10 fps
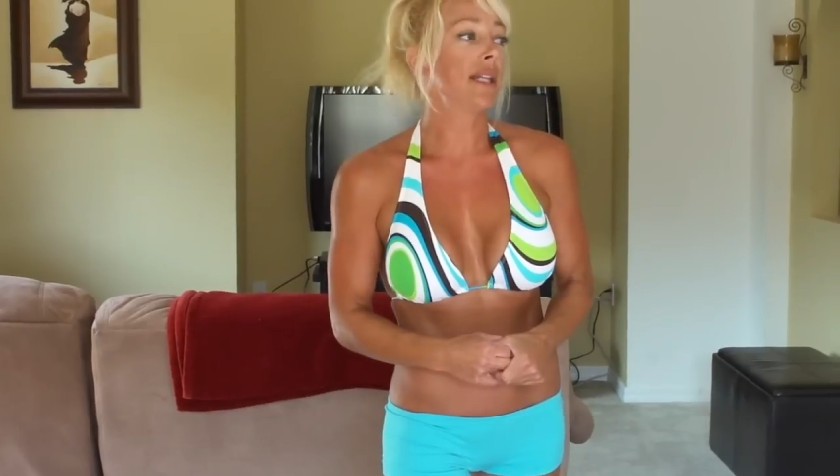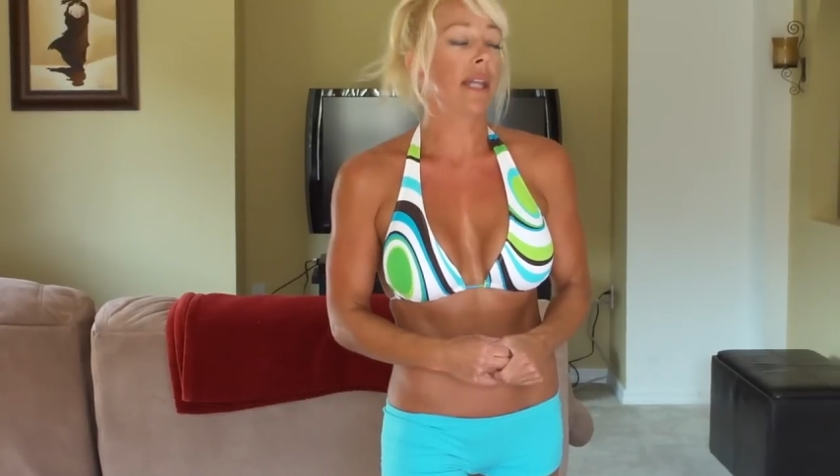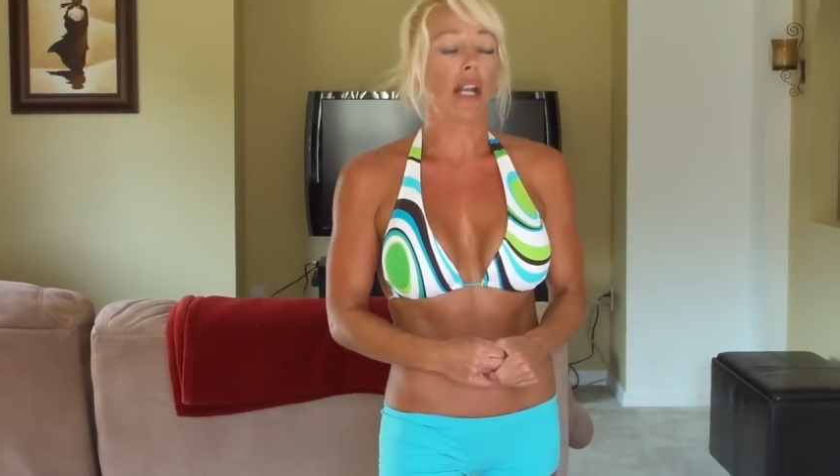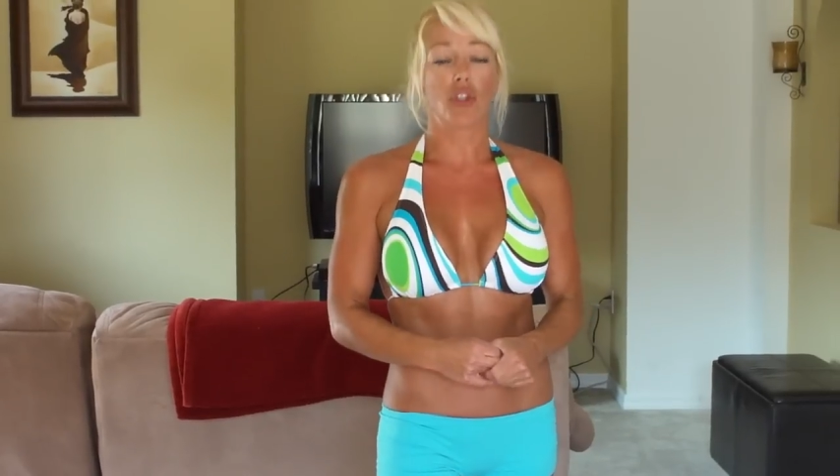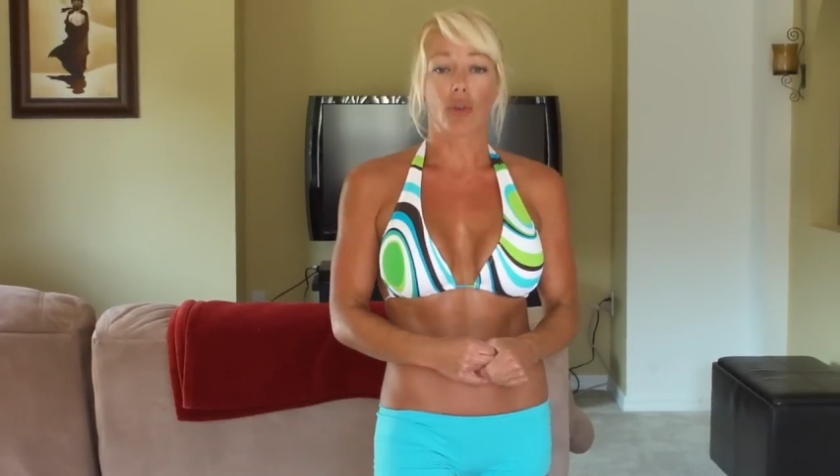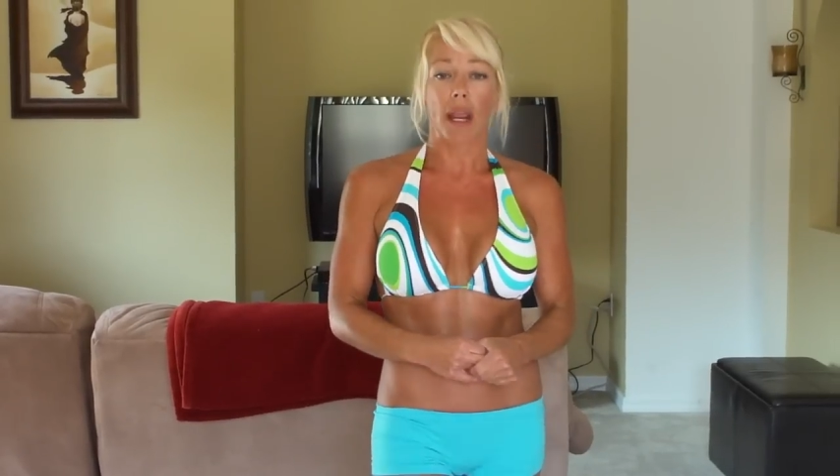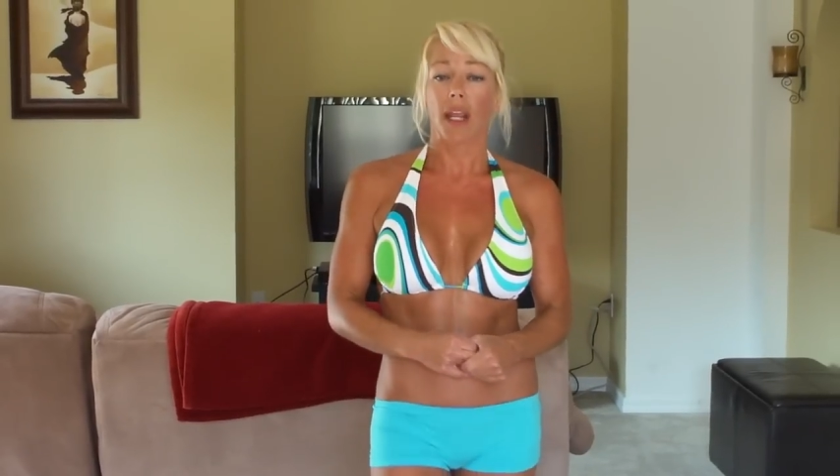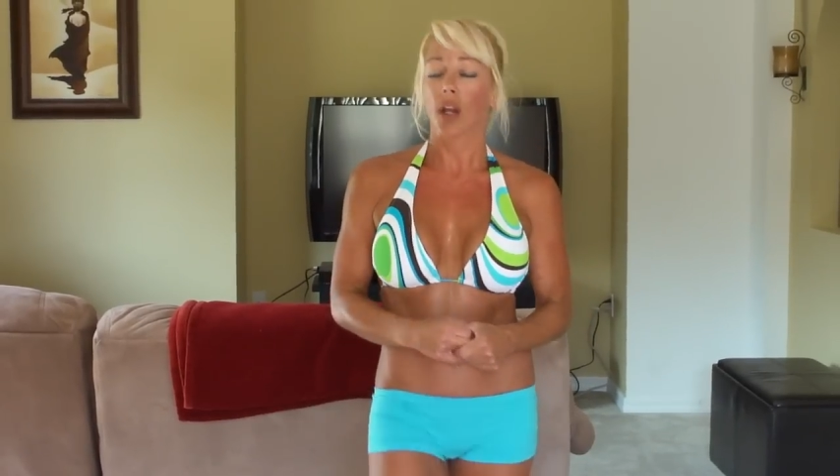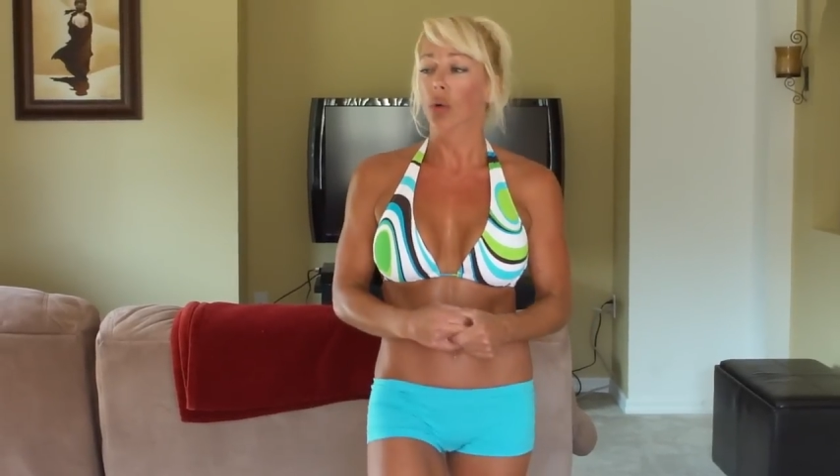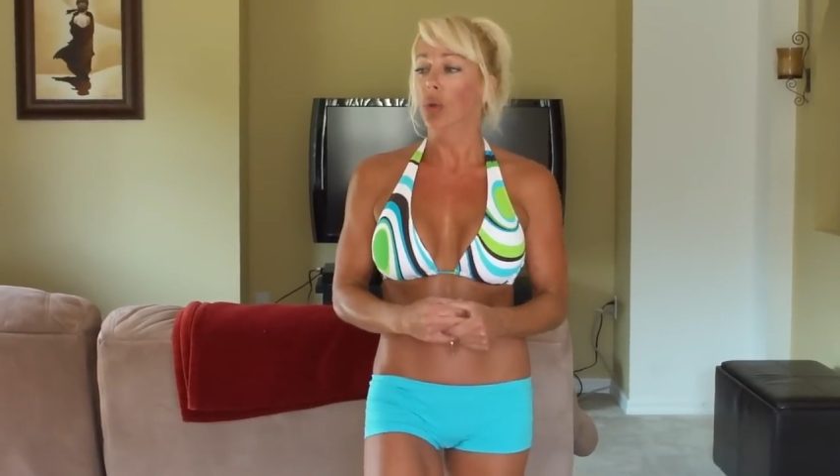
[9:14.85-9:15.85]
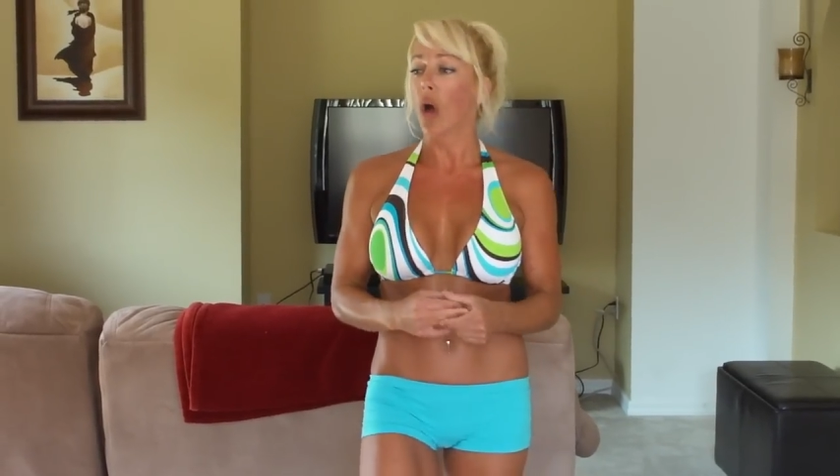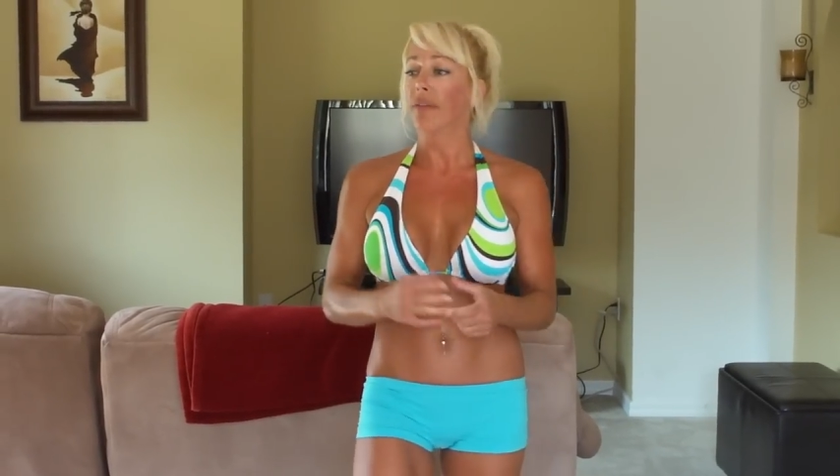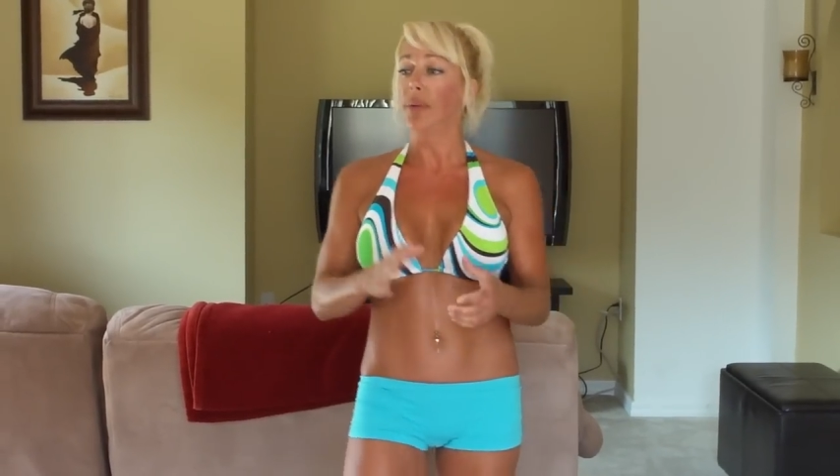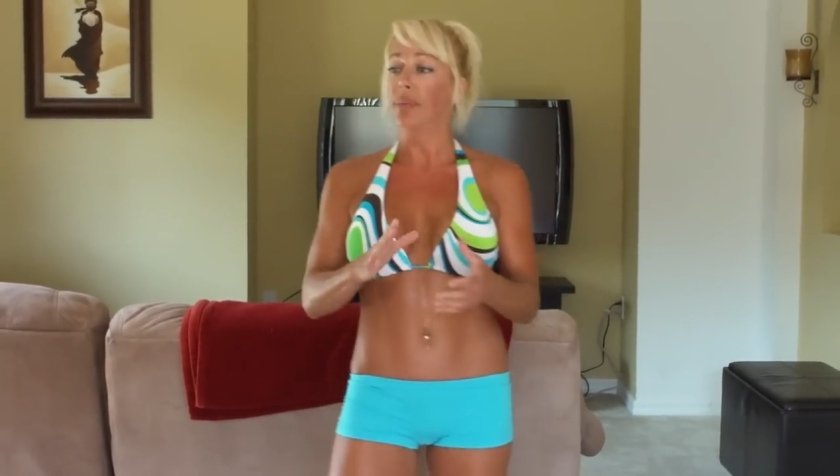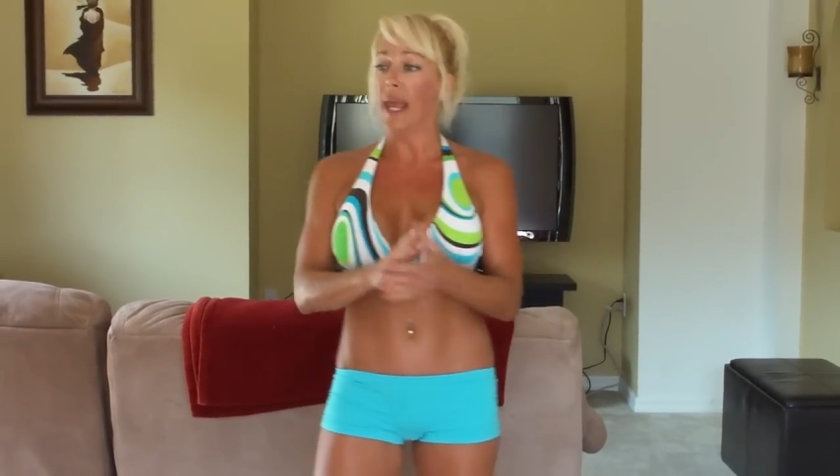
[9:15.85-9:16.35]
and get a drink and cool off
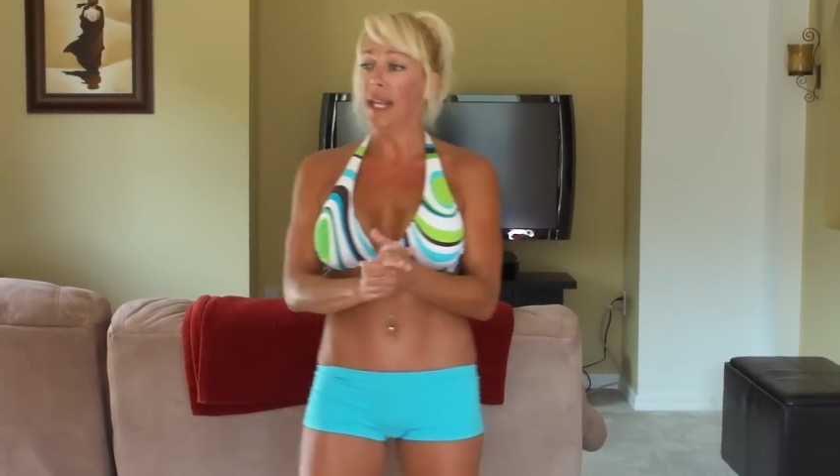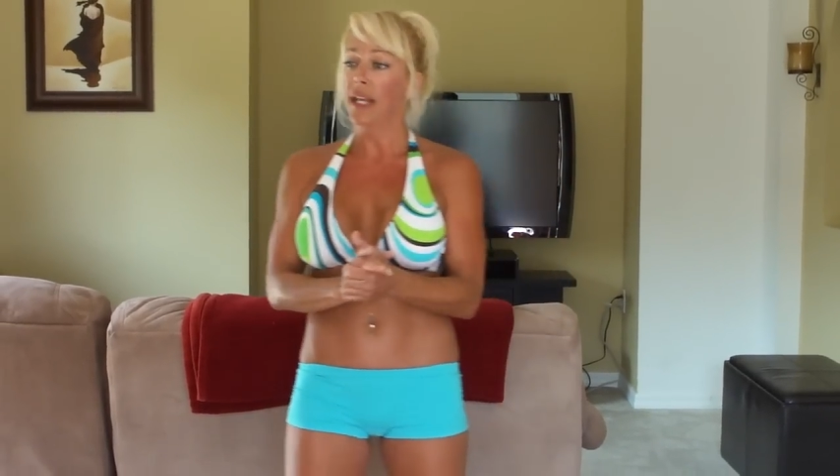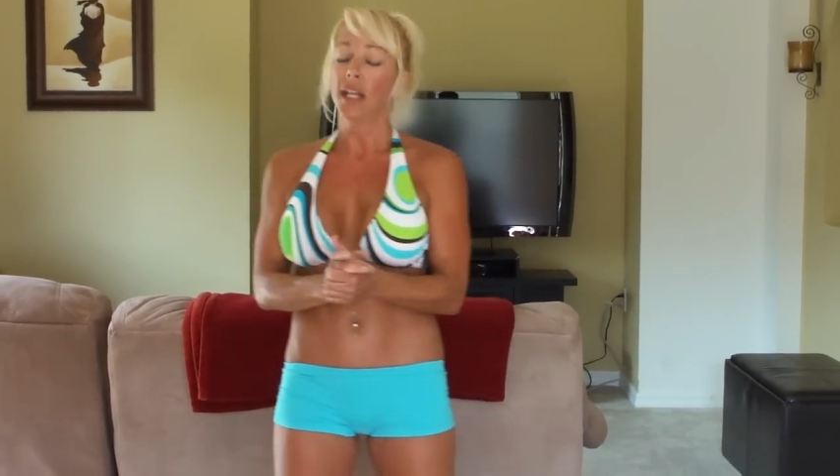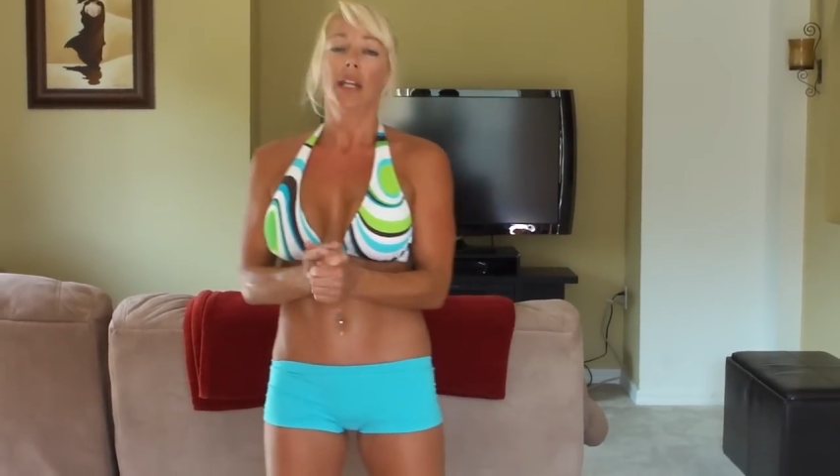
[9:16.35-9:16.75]
a bit.